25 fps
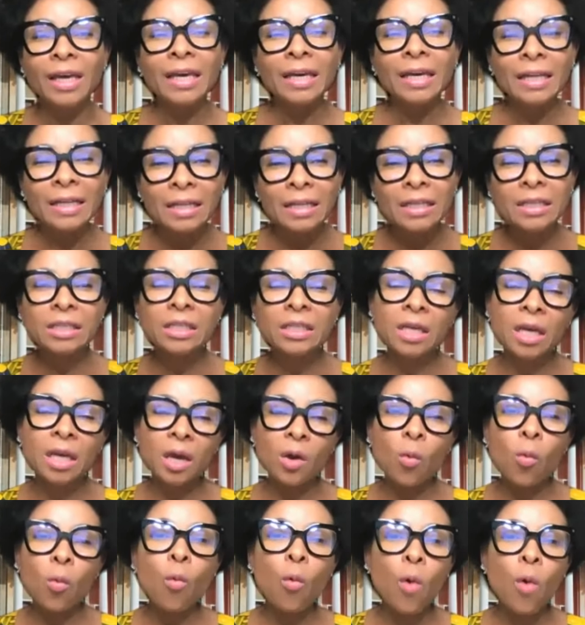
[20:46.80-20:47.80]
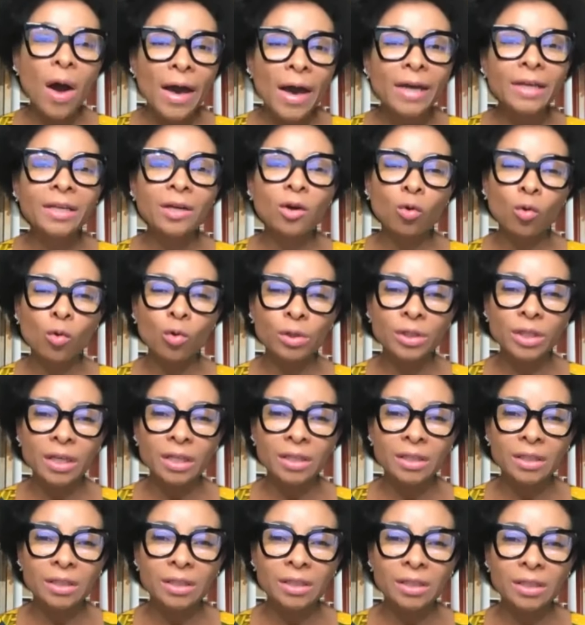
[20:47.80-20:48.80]
reaching a wider
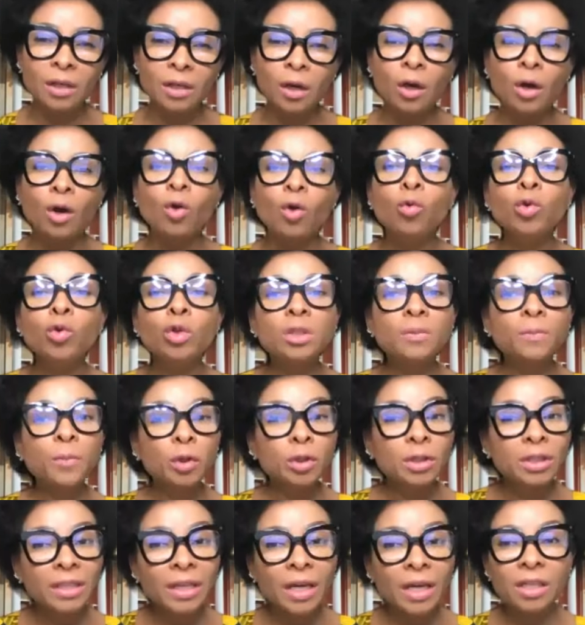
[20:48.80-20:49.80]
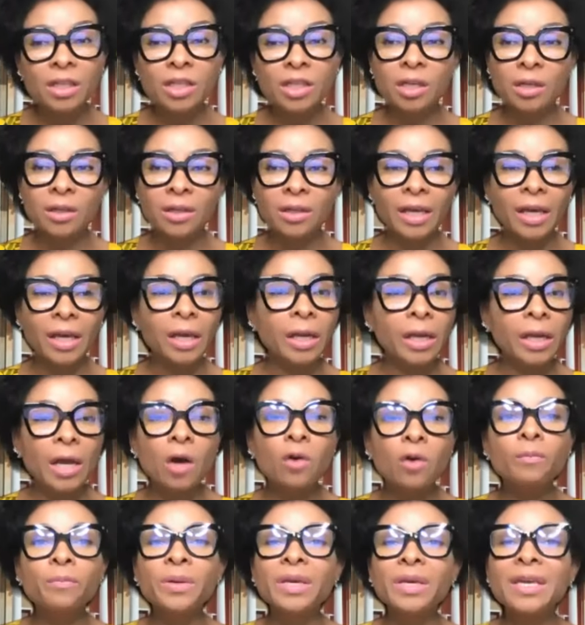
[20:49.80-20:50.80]
audience whose potential can
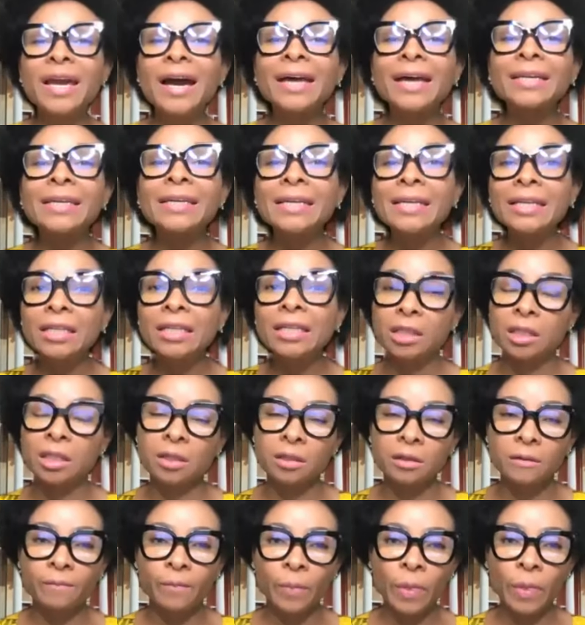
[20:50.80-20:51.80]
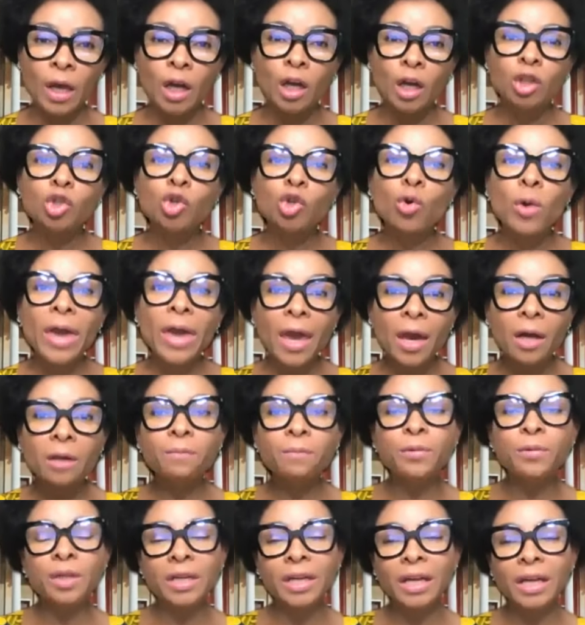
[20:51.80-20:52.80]
now be unleashed to
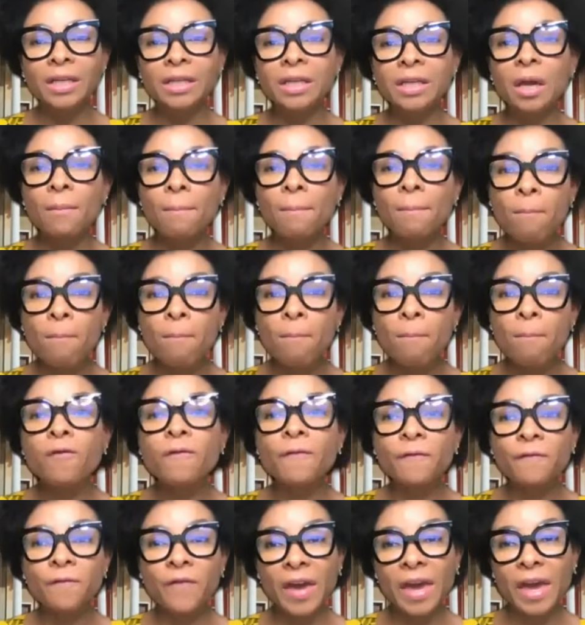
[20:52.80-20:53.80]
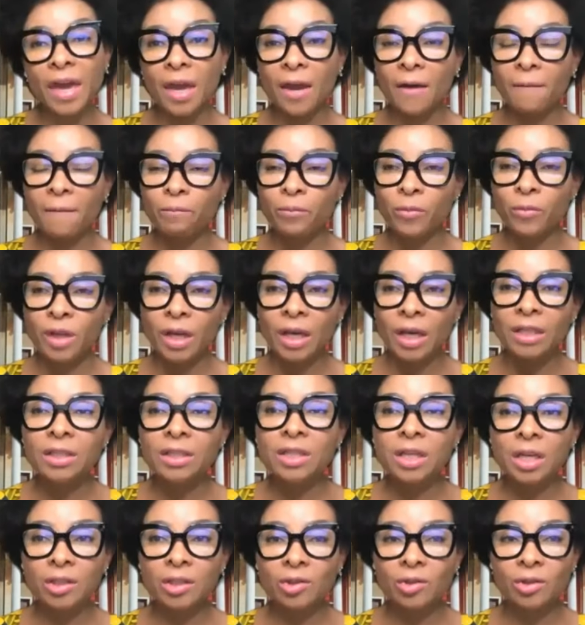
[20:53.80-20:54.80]
help create a more fair and
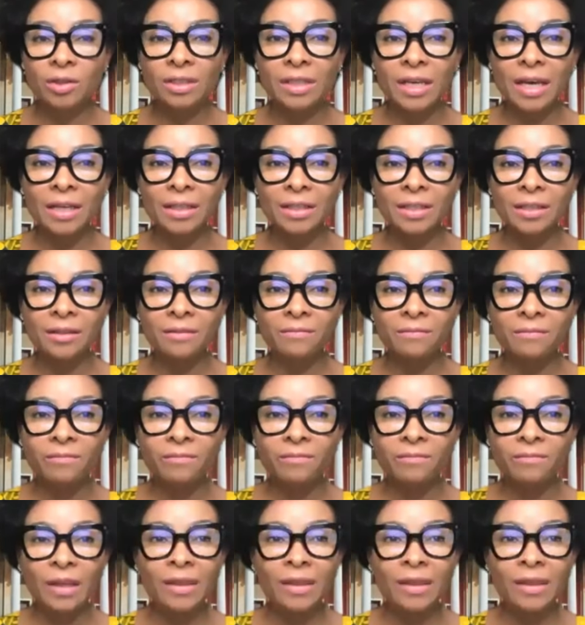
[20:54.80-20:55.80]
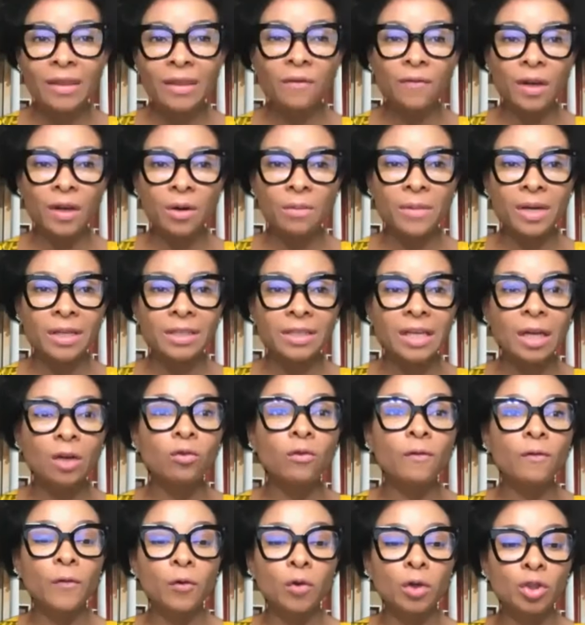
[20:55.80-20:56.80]
just society. Thank you very much. I
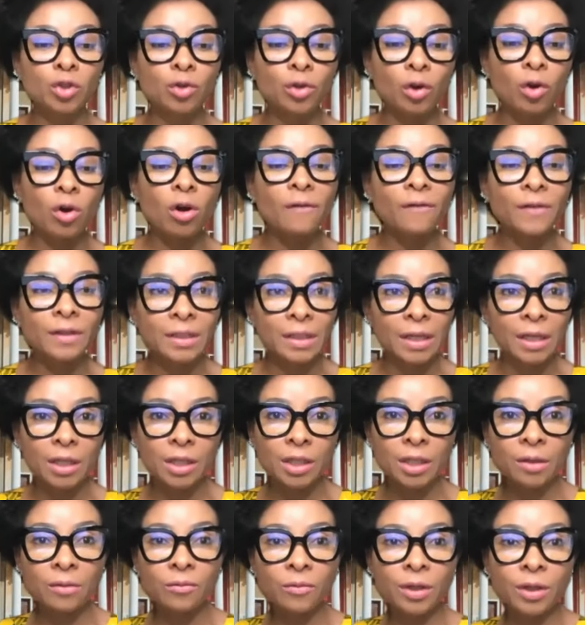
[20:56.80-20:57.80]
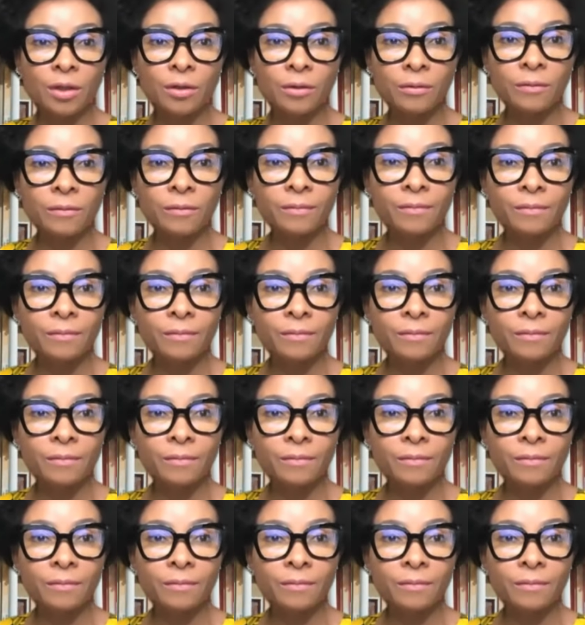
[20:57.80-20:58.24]
look forward to a conversation with you.